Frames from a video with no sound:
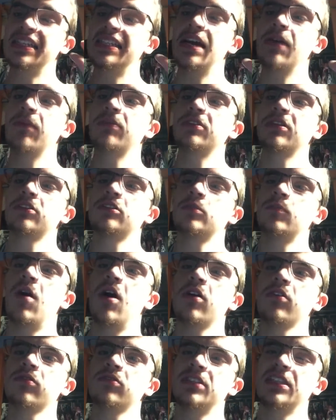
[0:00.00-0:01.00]
that with a
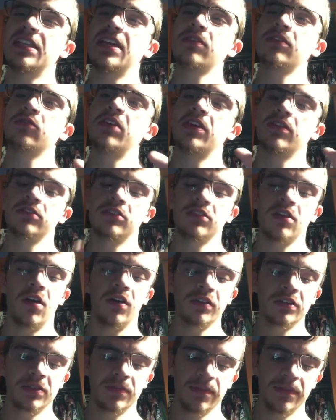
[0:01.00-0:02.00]
small, take that with a grain of
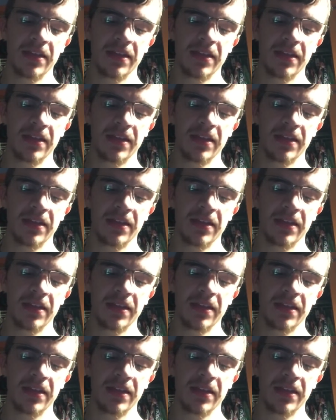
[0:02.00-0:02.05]
salt.